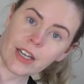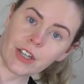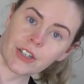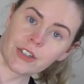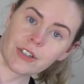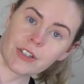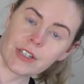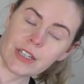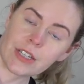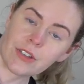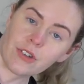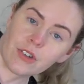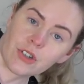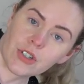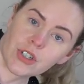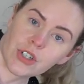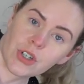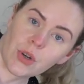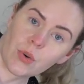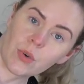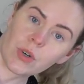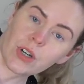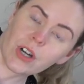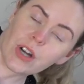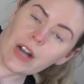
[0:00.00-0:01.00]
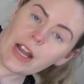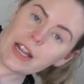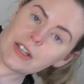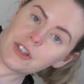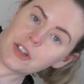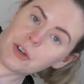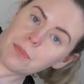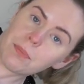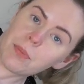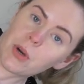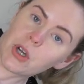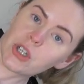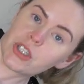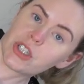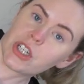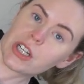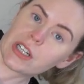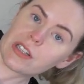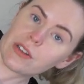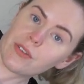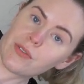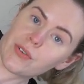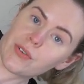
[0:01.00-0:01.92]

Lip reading: underneath your shoulder and you're pushing the